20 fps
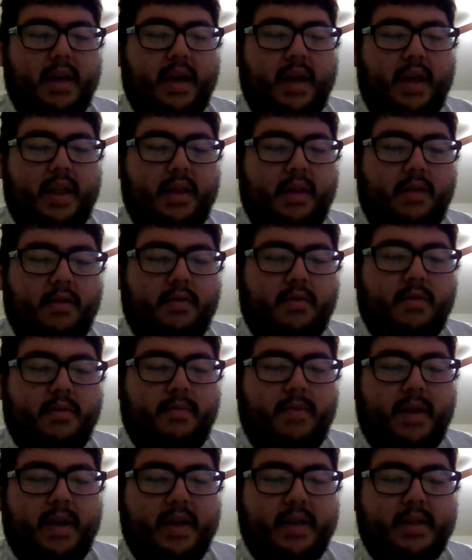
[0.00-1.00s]
And the Lord
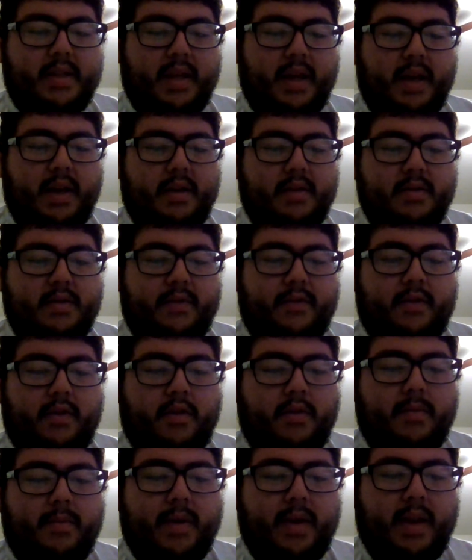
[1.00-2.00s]
blessed the house of
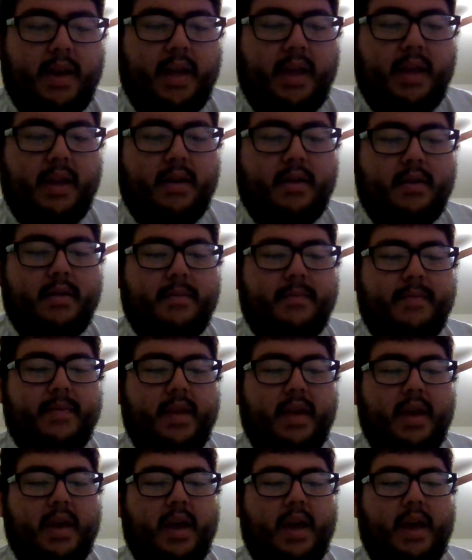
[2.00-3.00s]
Obed-Edom
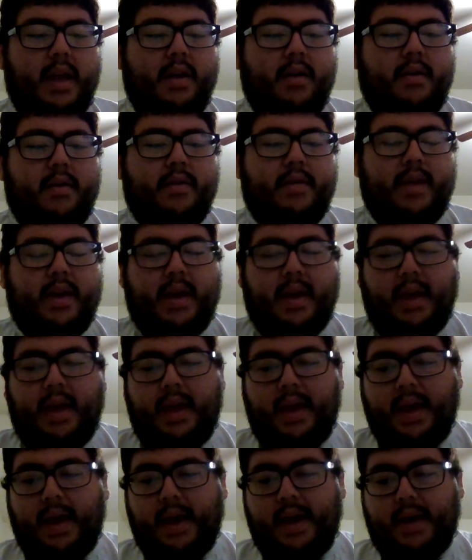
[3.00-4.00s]
and all that he
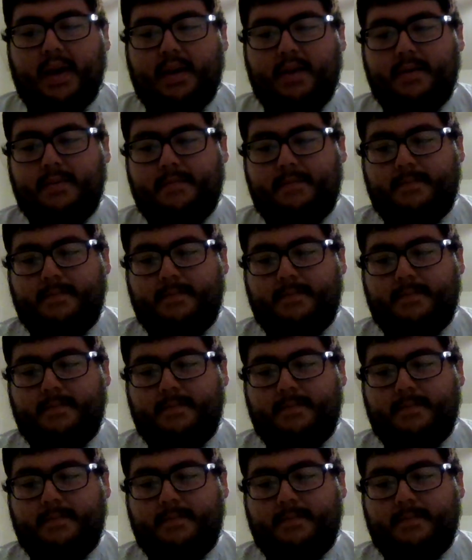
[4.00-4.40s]
had.